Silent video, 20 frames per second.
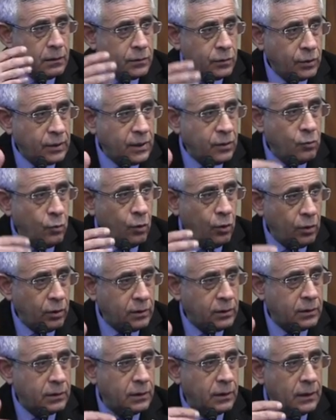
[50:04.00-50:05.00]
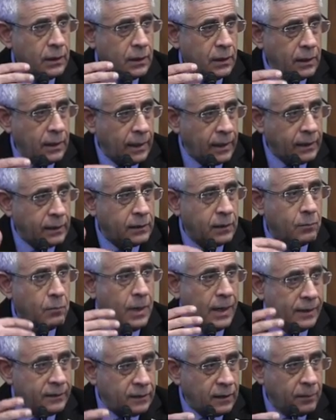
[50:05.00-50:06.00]
work like a
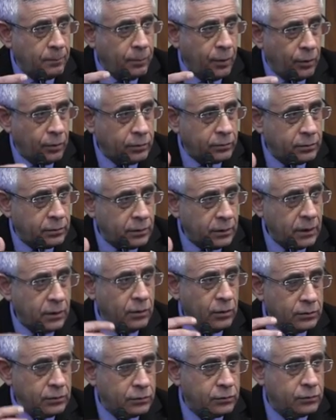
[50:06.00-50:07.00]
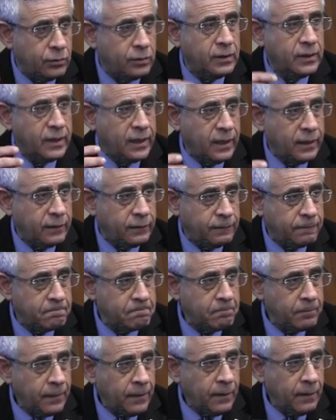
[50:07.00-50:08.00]
melting pot in order to create
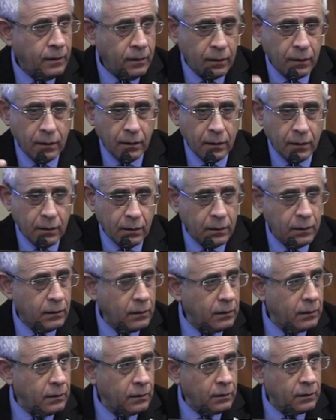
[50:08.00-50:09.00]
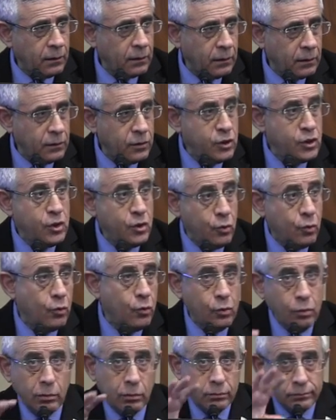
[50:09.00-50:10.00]
a
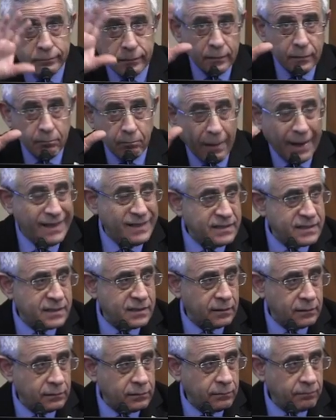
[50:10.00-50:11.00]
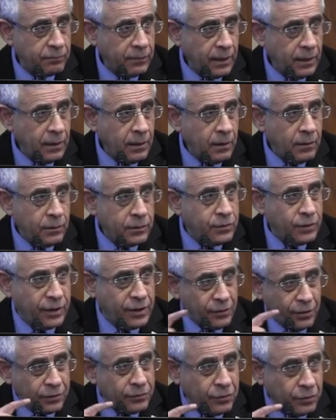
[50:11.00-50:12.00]
new mindset. You
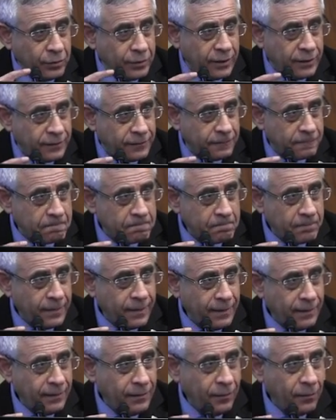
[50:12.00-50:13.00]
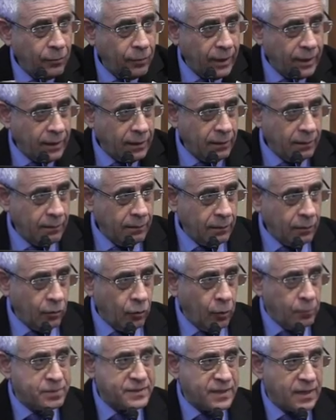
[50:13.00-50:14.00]
cannot do it when
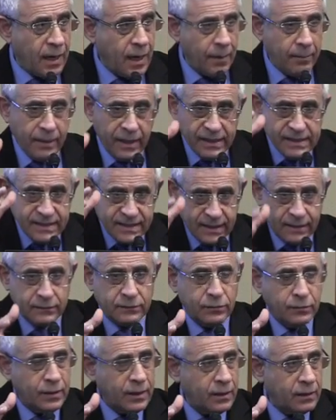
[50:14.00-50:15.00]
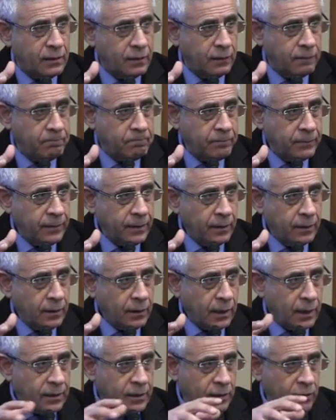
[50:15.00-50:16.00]
groups come and sell together
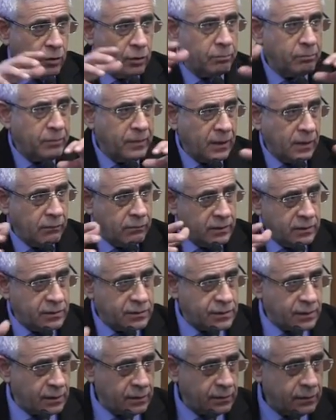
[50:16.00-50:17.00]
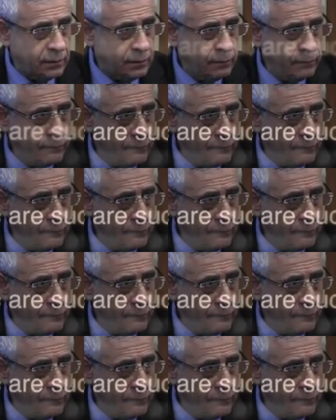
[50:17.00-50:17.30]
and they don't mingle with each other.